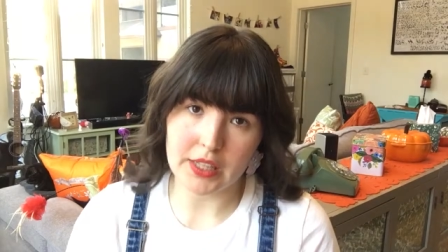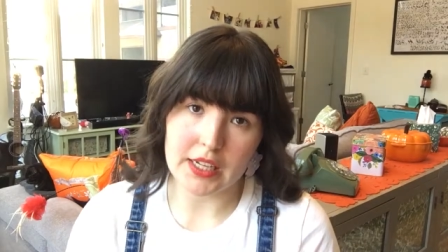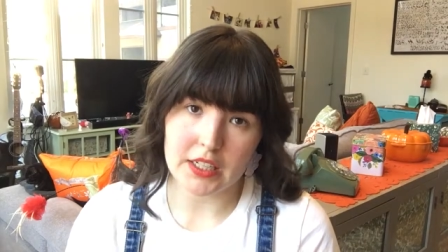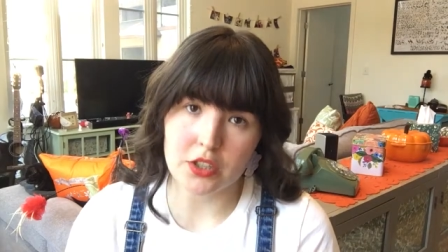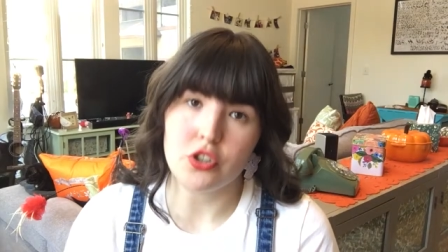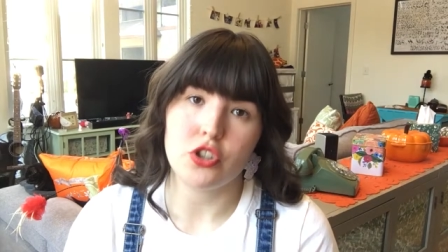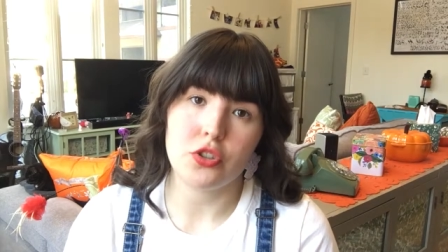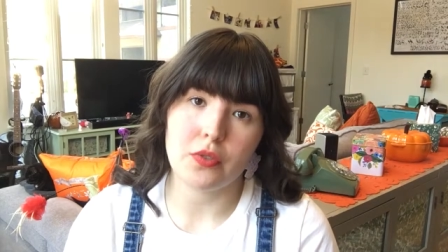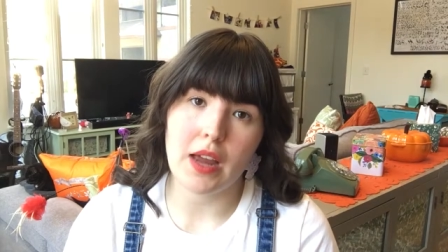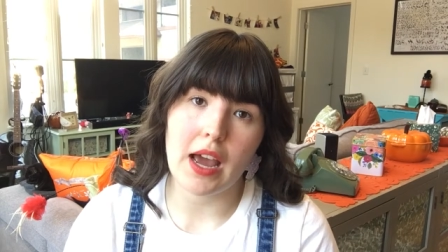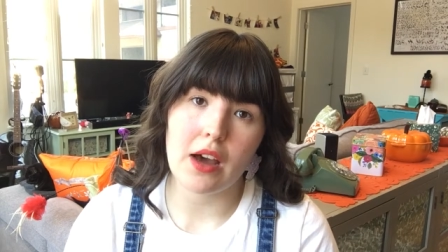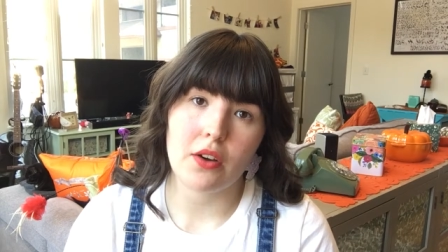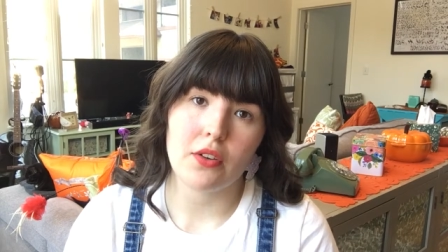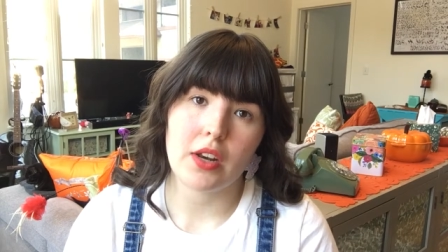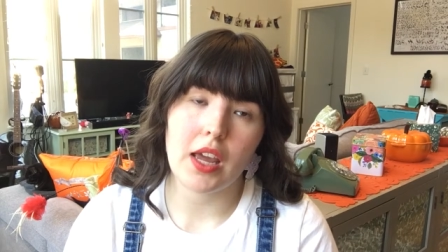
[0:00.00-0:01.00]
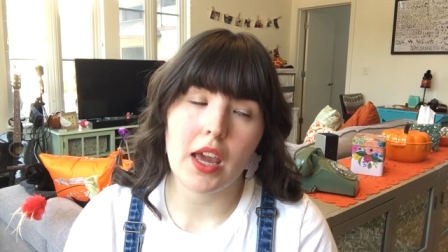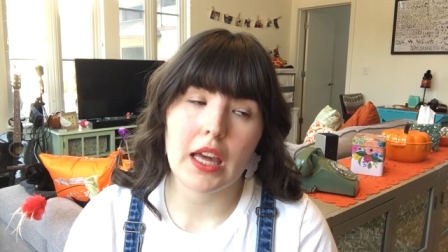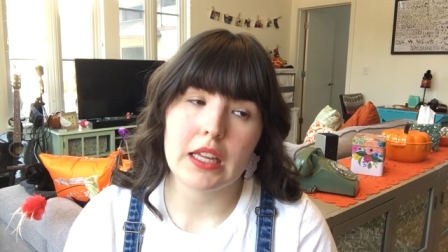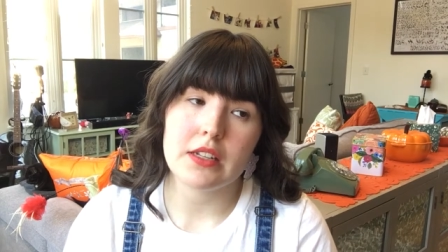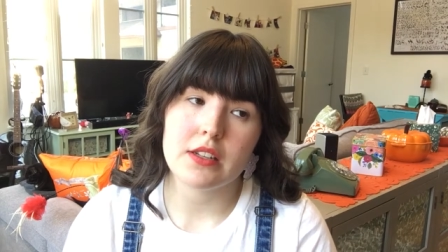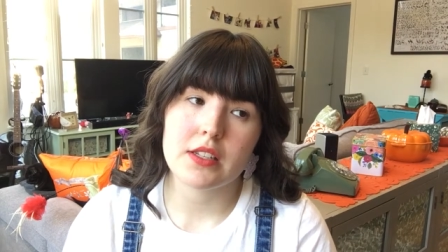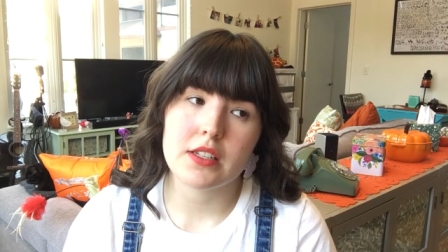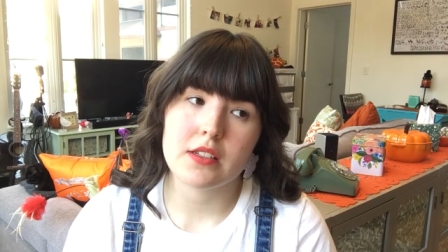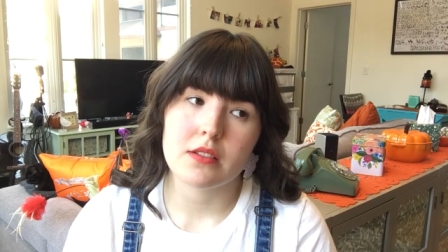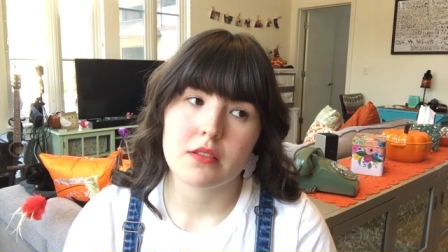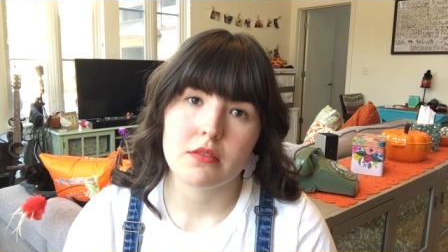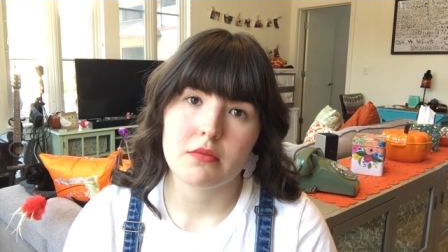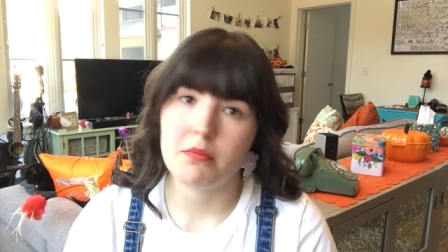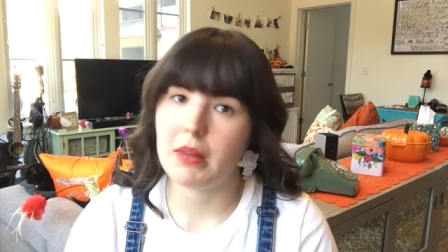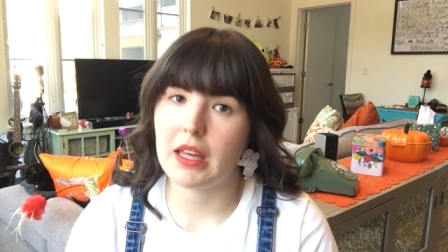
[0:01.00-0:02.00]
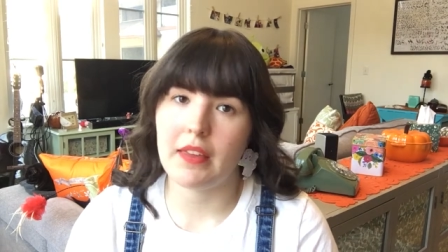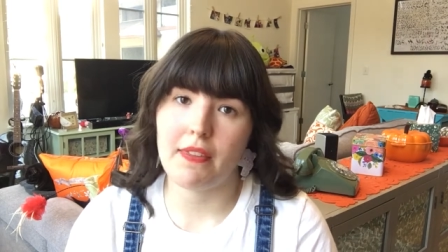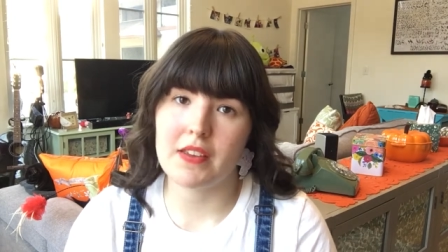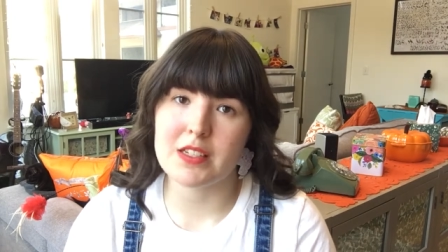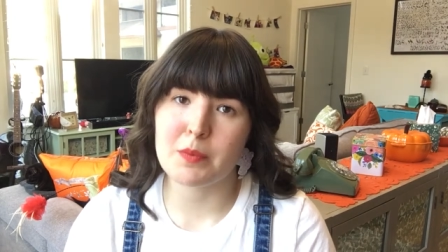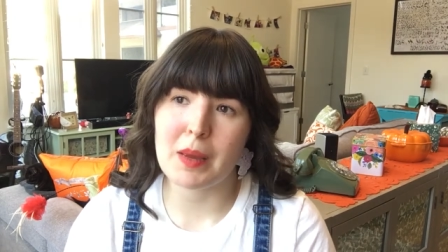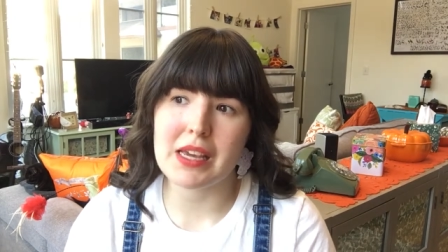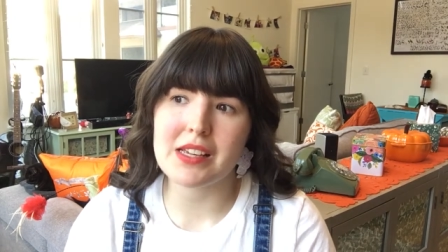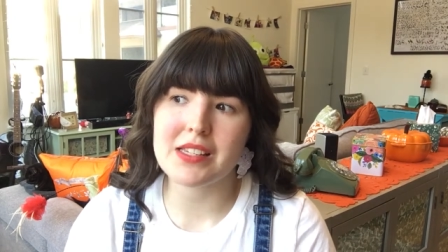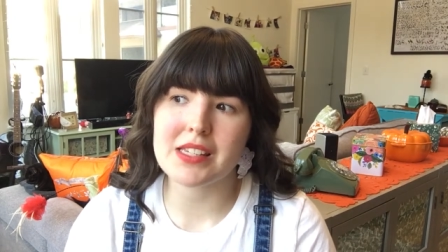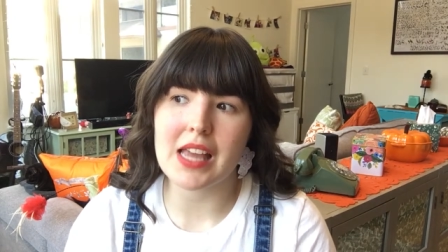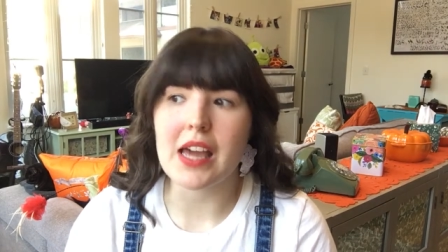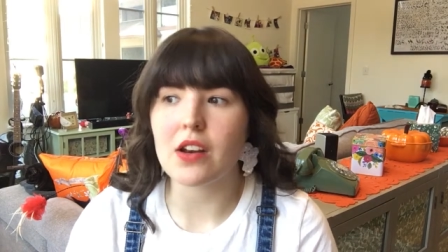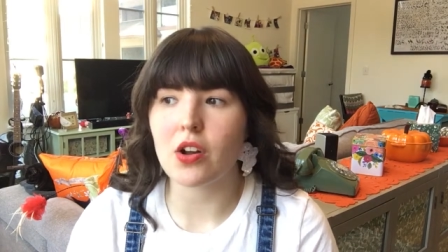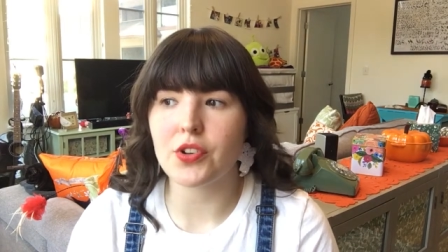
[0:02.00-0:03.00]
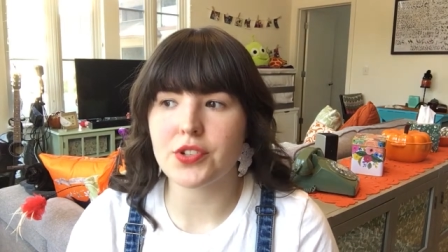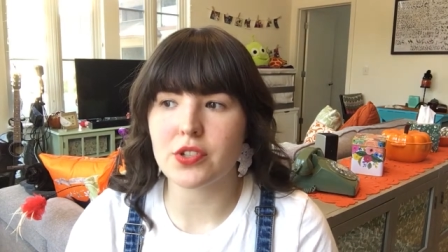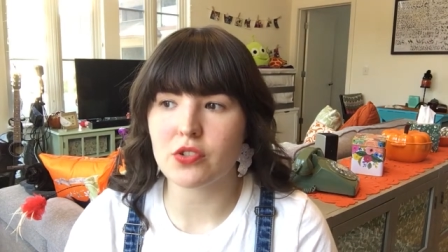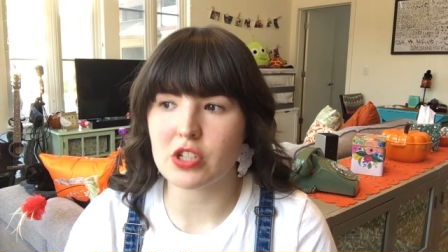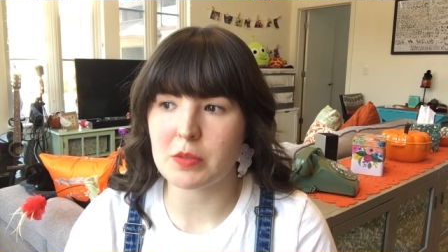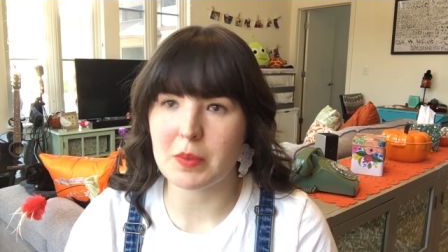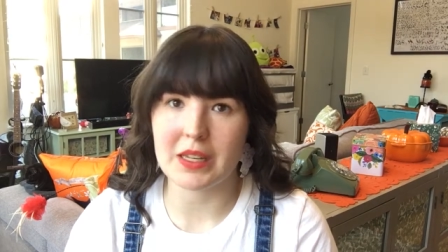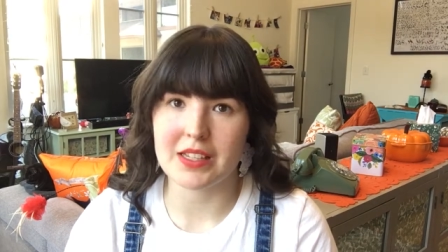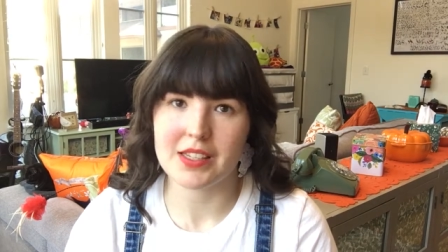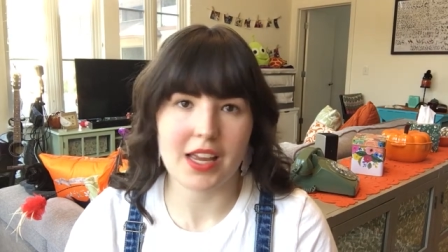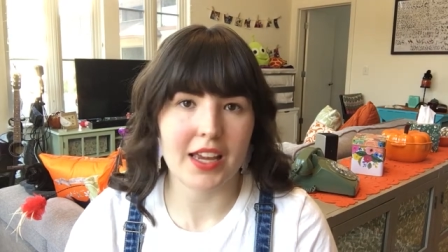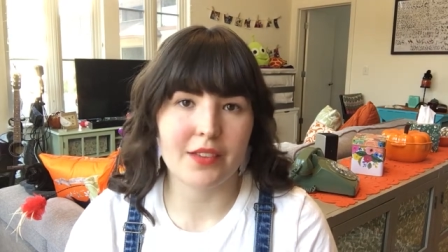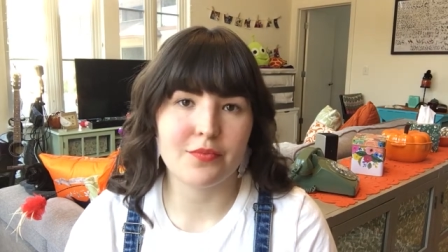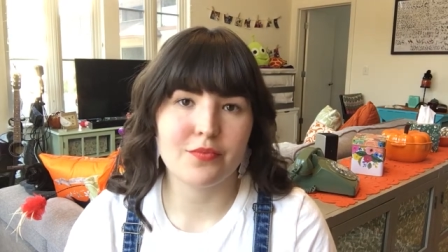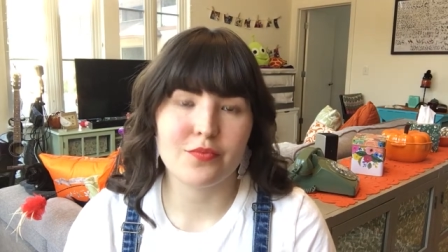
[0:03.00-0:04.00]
letting June out and being in this space. And also just because I